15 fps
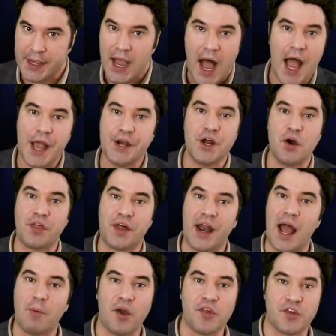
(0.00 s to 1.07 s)
I knew that
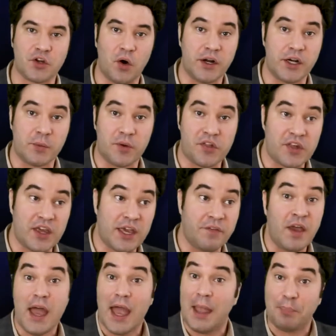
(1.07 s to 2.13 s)
I wasn't going to
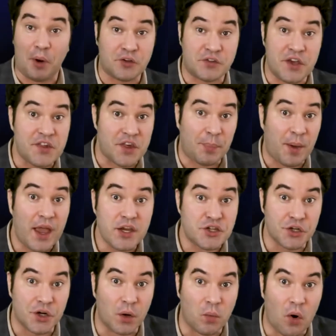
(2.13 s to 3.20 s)
receive a
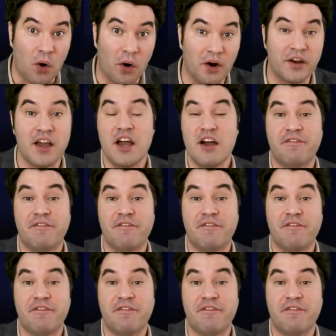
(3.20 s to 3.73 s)
participation award